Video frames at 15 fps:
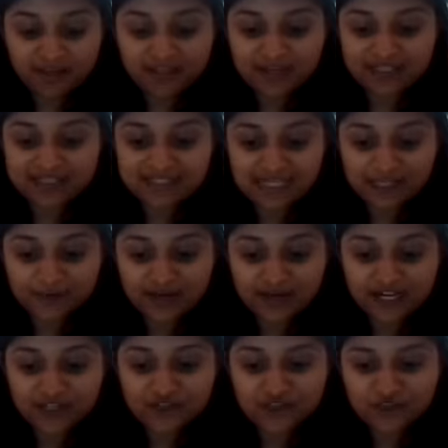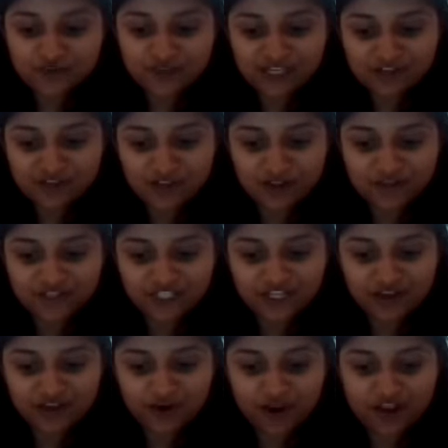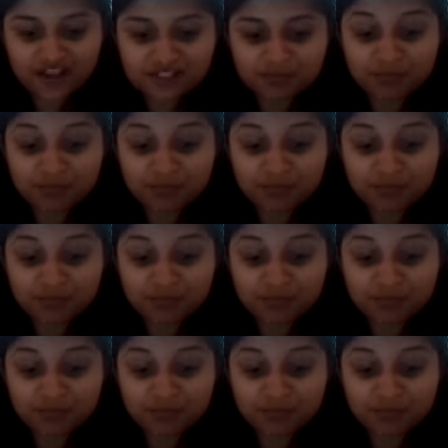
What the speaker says: and accelerating new technology across